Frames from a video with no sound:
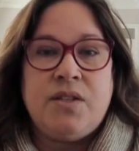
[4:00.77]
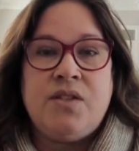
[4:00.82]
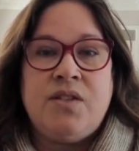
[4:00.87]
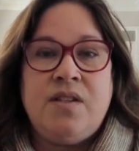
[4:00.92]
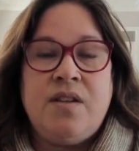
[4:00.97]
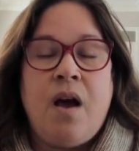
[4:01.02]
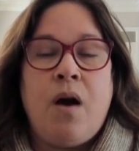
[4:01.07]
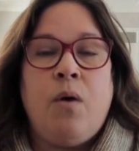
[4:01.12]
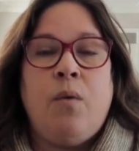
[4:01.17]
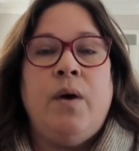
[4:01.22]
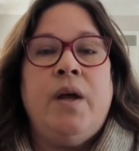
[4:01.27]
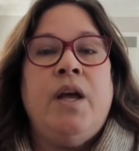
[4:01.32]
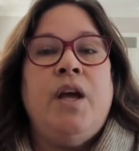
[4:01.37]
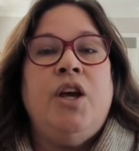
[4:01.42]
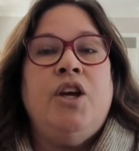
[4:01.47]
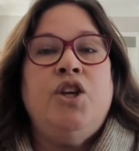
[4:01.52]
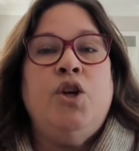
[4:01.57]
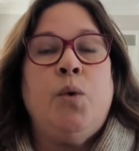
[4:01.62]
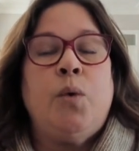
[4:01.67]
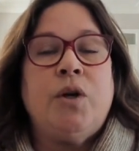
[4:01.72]
So,
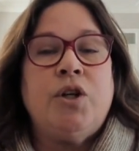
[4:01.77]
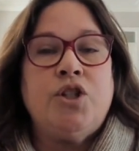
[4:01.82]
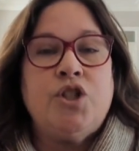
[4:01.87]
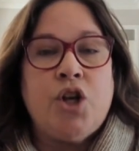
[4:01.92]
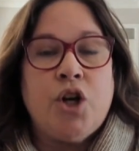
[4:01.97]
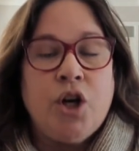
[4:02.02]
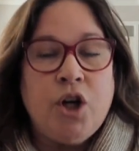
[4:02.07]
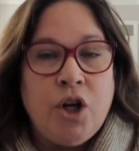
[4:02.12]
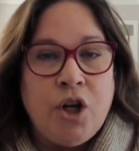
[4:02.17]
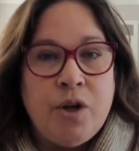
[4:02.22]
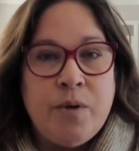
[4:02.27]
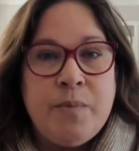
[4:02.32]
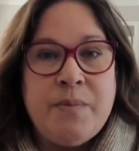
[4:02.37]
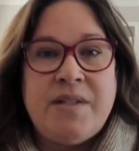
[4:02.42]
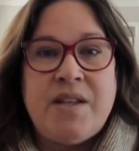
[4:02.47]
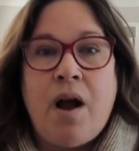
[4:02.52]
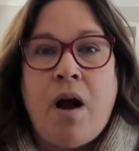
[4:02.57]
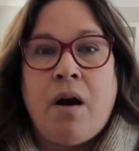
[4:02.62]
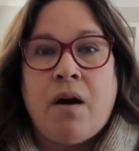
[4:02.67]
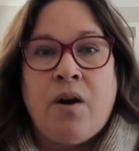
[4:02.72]
your
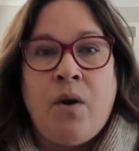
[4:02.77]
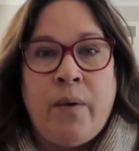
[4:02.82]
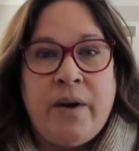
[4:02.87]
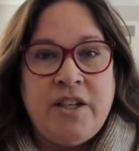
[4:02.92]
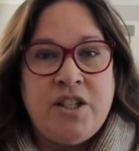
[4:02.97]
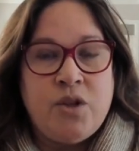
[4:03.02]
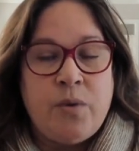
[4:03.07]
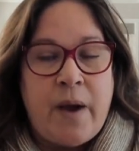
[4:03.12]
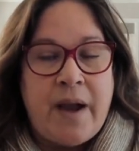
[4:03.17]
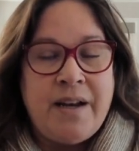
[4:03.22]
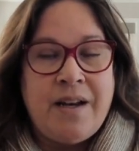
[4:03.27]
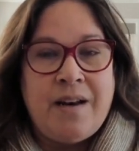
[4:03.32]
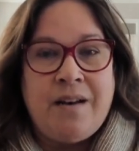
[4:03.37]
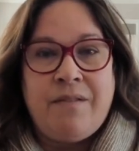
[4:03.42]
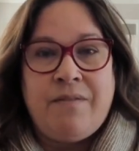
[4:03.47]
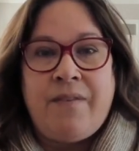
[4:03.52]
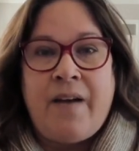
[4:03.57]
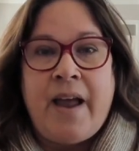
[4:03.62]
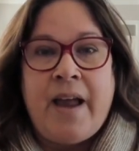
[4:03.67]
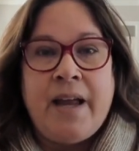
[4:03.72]
terms are going to
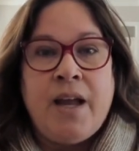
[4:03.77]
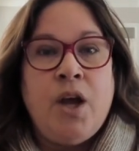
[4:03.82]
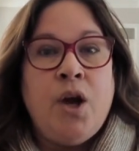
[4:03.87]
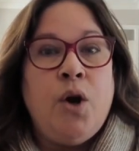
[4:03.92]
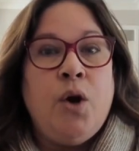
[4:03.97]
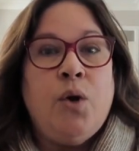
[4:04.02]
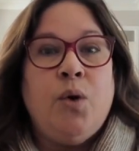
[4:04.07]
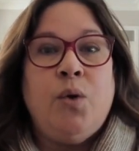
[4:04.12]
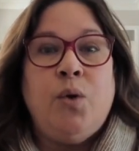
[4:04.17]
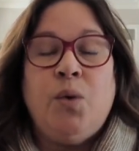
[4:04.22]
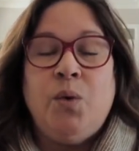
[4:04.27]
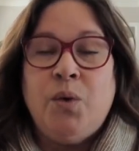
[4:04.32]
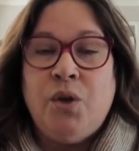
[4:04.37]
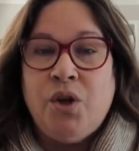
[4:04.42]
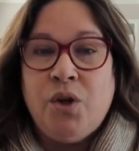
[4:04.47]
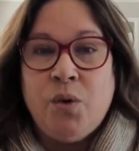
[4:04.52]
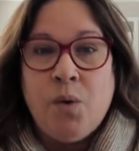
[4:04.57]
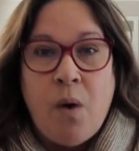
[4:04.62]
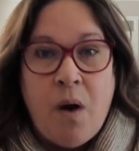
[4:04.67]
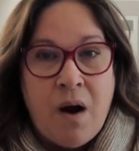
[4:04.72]
identify who
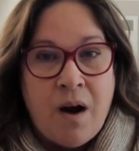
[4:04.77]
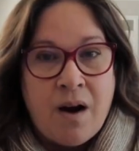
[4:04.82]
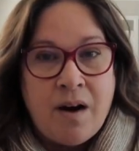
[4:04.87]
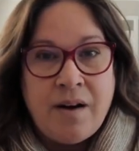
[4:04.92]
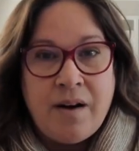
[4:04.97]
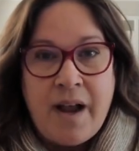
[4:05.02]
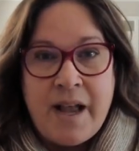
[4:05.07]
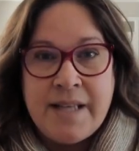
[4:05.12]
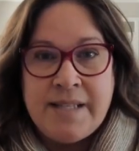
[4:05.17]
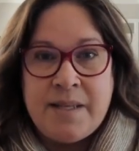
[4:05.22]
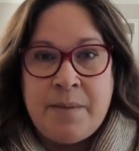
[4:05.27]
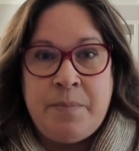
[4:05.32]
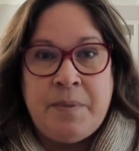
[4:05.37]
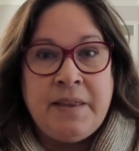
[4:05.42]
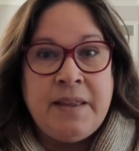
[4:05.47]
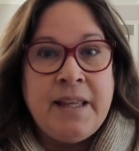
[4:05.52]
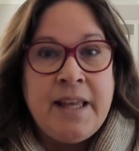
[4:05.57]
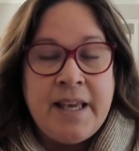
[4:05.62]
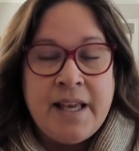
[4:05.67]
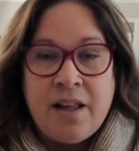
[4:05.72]
you are as a
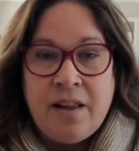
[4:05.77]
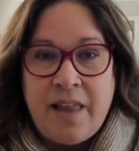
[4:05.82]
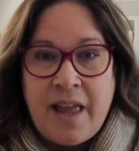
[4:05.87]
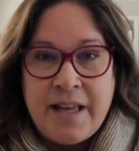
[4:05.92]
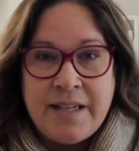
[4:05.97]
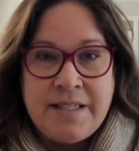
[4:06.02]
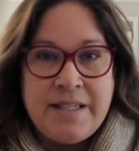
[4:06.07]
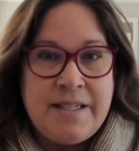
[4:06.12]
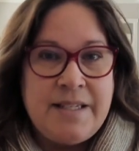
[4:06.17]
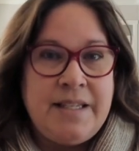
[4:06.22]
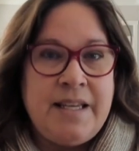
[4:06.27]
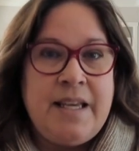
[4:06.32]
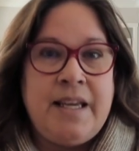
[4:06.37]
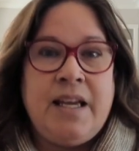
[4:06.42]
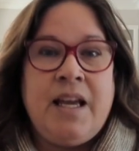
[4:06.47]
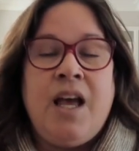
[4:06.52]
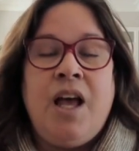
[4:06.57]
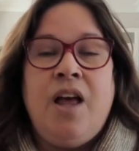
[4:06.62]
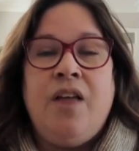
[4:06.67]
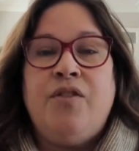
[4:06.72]
legal
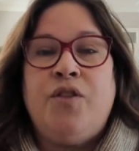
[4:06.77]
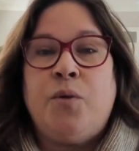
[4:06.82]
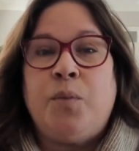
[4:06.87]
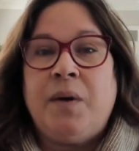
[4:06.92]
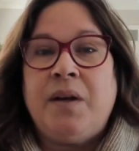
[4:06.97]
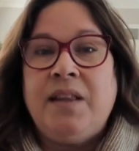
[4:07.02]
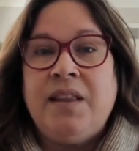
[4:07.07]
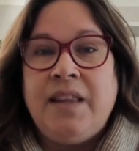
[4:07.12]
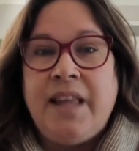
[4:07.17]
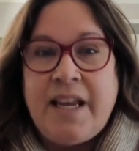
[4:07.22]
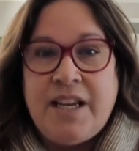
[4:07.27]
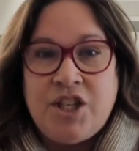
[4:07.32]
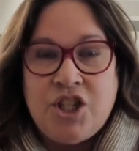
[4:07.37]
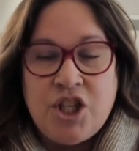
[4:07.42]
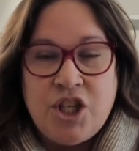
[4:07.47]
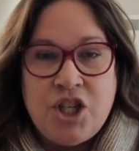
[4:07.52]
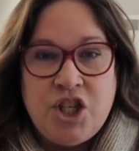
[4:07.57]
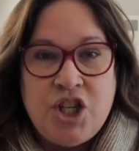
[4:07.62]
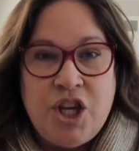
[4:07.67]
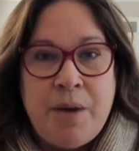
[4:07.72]
entity, the
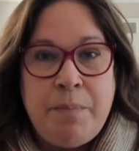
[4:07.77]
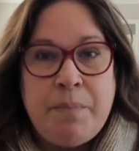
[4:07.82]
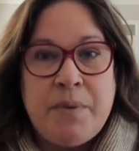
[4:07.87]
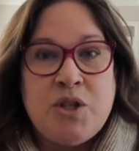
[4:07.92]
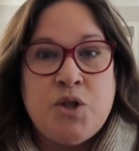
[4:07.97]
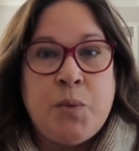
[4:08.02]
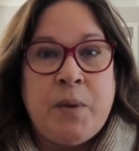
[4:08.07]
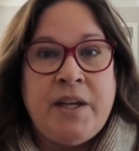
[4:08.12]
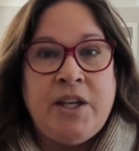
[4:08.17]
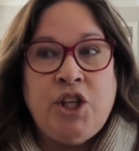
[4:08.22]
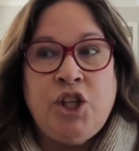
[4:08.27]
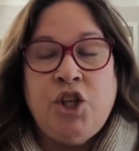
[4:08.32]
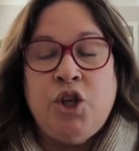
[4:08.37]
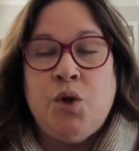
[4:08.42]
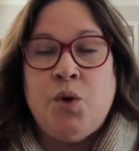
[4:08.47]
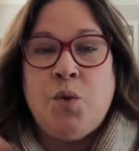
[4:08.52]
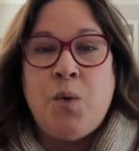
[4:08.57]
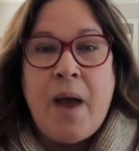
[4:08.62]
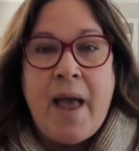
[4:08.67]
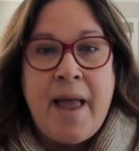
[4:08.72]
relationship between
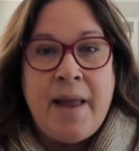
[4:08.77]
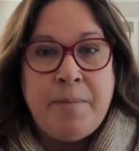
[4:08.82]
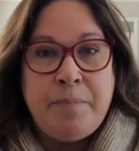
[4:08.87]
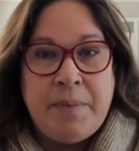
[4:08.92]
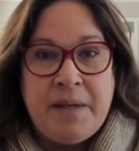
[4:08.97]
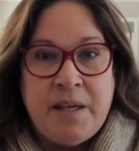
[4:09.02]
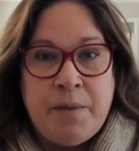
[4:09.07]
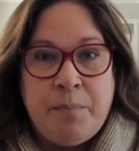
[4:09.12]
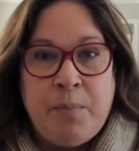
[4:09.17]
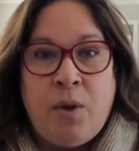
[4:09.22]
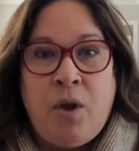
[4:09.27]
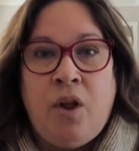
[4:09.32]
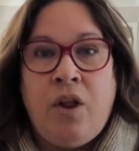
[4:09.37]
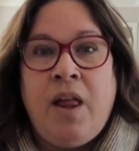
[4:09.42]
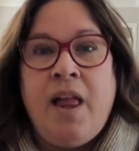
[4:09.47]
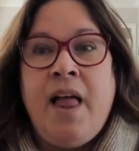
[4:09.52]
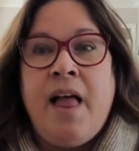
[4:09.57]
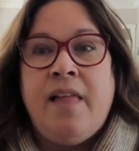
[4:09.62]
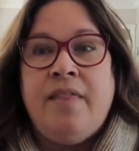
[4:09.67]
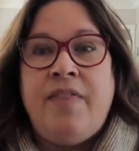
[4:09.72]
you and people
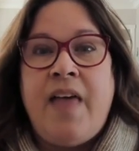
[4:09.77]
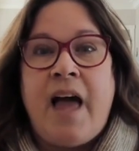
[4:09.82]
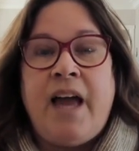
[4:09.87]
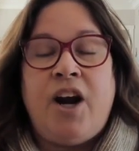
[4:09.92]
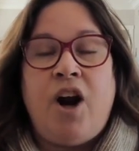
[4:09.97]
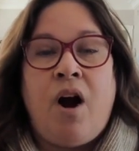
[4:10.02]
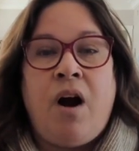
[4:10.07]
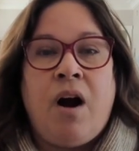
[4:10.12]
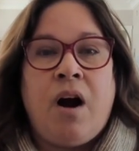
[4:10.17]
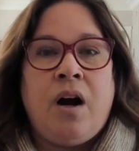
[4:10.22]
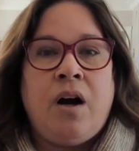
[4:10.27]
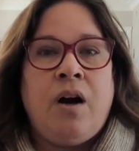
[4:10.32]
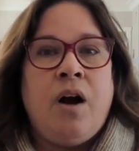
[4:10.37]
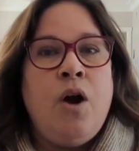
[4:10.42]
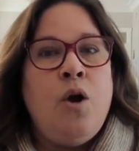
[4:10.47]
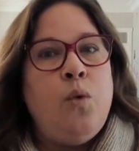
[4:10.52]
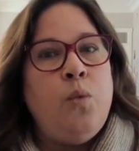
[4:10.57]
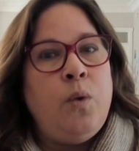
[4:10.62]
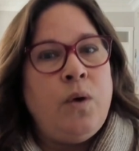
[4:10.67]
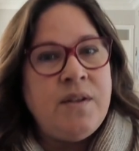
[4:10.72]
that are,
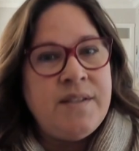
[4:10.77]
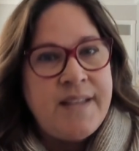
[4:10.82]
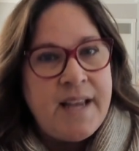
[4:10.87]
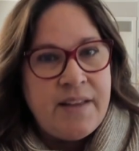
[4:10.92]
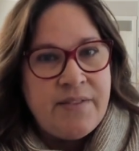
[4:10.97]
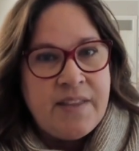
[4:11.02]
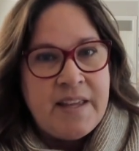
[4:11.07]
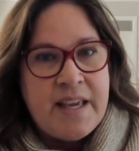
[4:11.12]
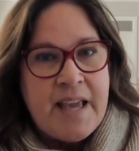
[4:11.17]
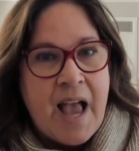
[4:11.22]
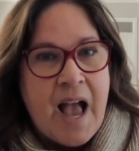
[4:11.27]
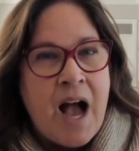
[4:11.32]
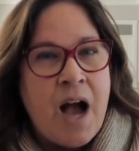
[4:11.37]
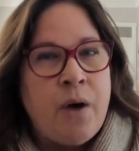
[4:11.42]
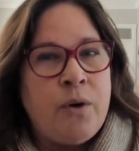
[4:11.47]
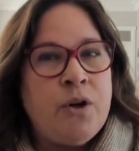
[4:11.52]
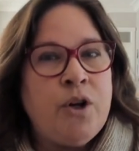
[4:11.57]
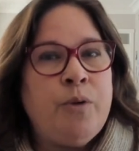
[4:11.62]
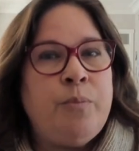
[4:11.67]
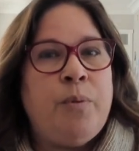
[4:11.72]
we'll say, at the
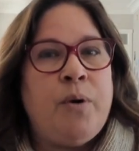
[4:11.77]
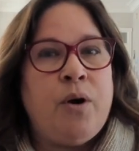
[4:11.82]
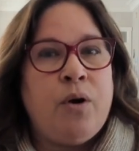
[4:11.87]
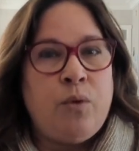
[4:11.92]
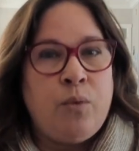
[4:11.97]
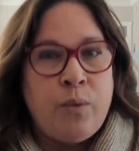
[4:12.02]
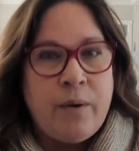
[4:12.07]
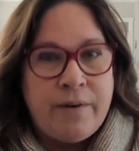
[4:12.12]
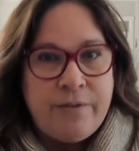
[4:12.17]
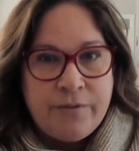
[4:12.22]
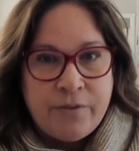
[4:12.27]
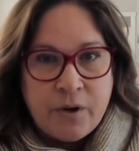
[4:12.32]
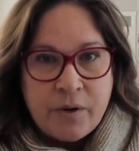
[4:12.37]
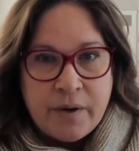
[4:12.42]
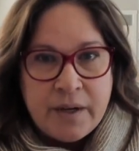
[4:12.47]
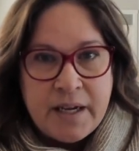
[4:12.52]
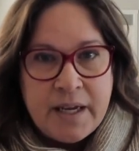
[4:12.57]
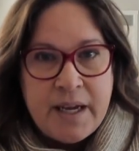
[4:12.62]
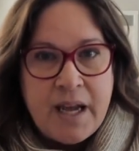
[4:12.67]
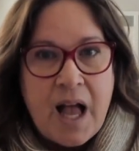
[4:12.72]
outer
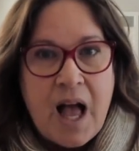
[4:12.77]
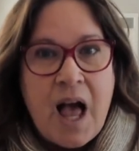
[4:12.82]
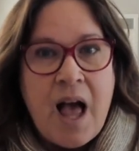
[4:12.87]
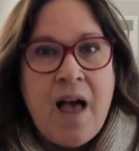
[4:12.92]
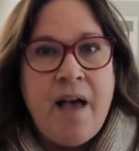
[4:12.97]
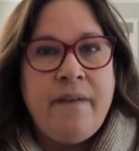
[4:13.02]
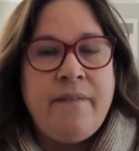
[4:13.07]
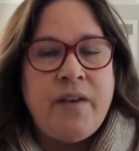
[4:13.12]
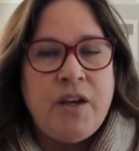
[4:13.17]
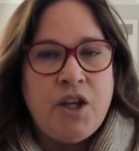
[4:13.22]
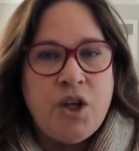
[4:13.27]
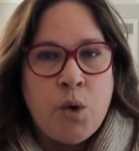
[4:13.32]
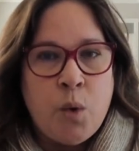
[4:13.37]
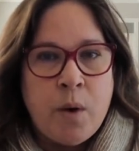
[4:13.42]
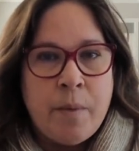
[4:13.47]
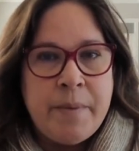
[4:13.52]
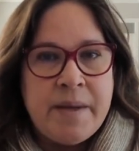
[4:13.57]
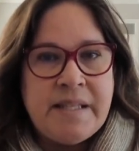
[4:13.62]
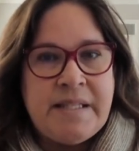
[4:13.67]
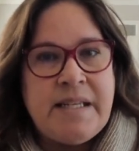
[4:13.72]
periphery of
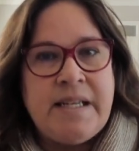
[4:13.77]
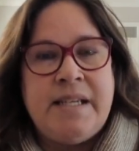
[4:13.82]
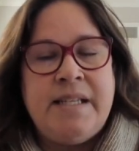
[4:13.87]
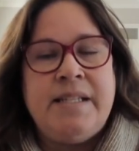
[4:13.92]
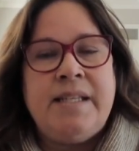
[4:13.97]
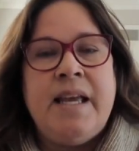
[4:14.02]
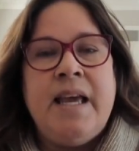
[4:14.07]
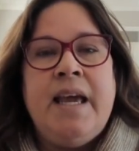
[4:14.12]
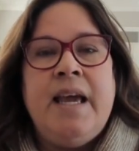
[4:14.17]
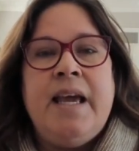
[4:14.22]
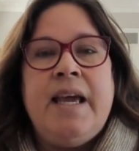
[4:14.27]
your business.